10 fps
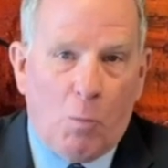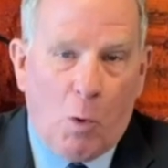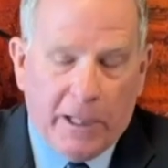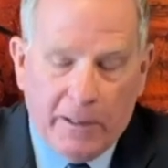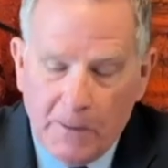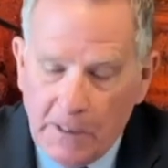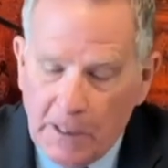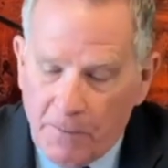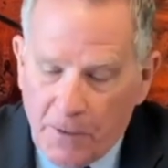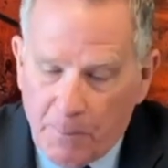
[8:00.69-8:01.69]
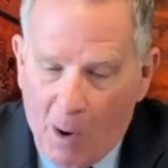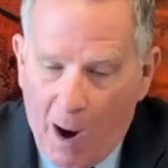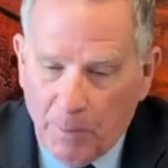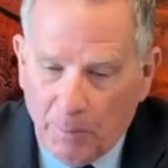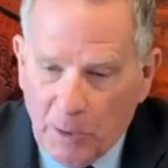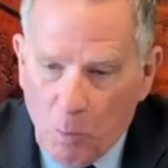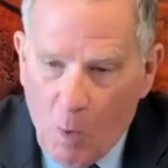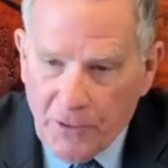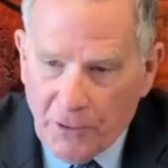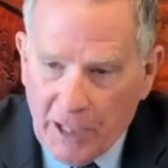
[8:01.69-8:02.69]
morning that are probably
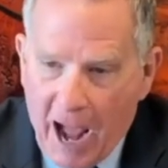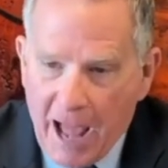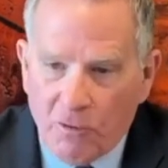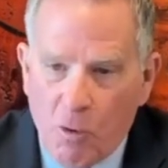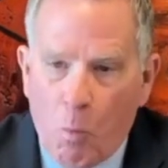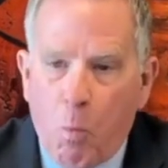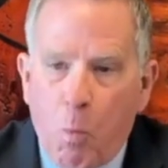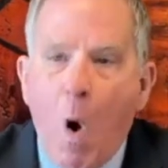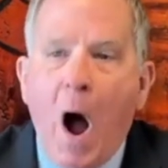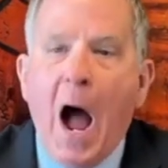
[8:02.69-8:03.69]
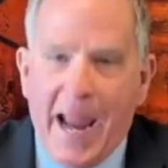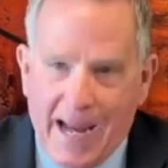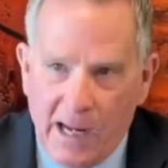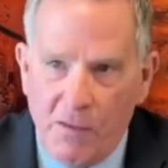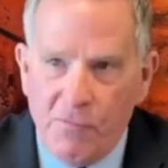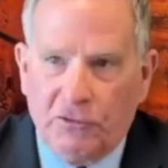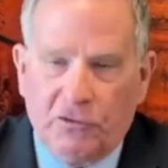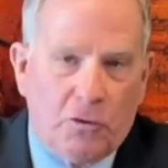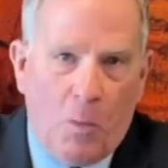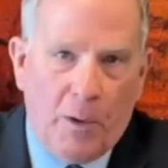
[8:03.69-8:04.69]
wondering, I don't know why this
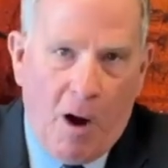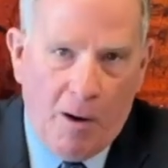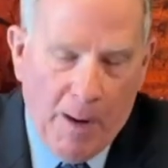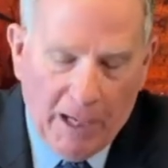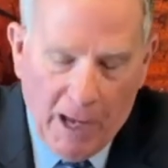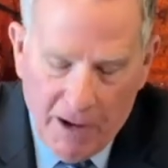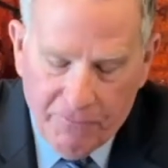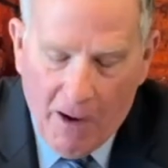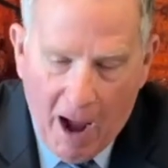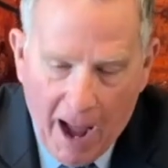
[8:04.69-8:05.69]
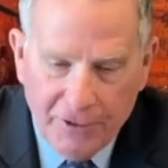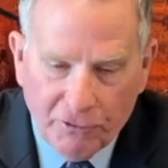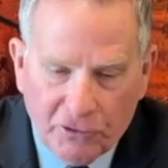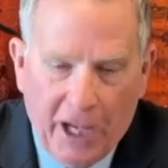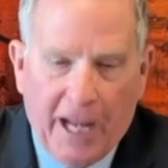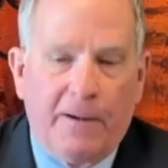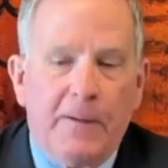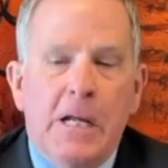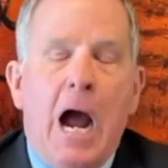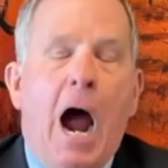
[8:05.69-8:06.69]
is going on in my life. I understand.
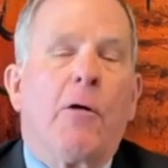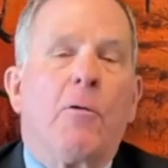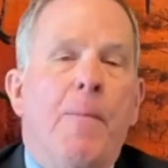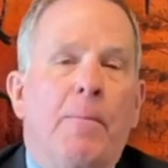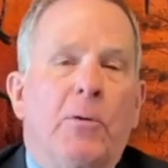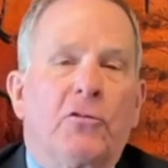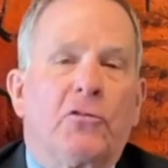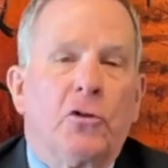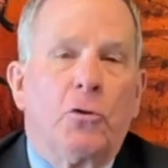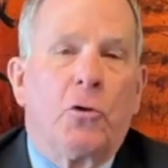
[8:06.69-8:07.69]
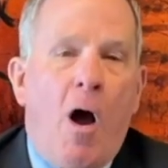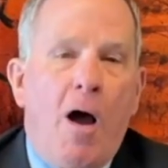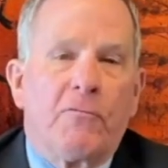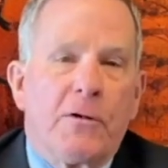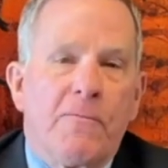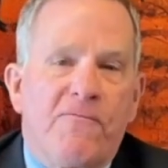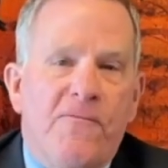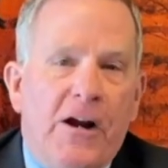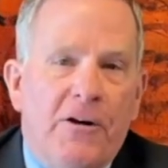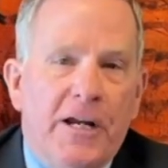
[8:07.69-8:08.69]
I remember as a new convert
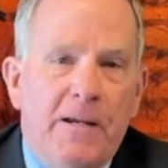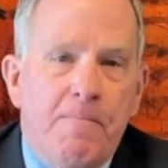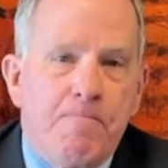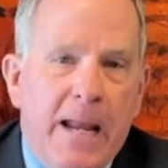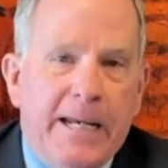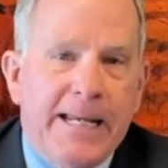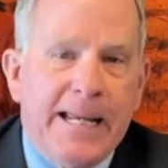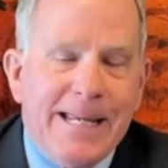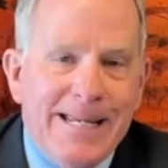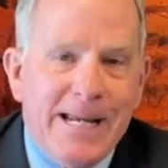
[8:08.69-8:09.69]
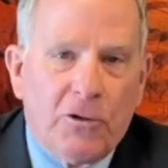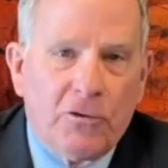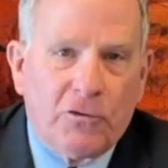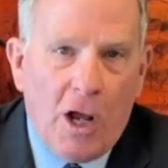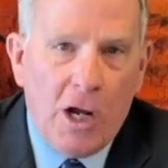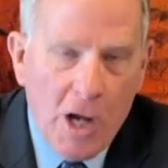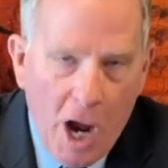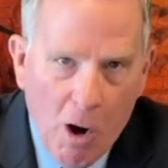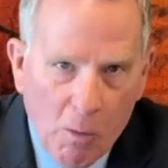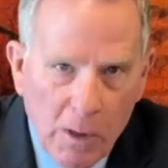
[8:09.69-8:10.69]
very many years
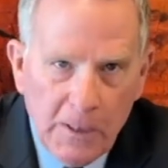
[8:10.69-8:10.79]
ago,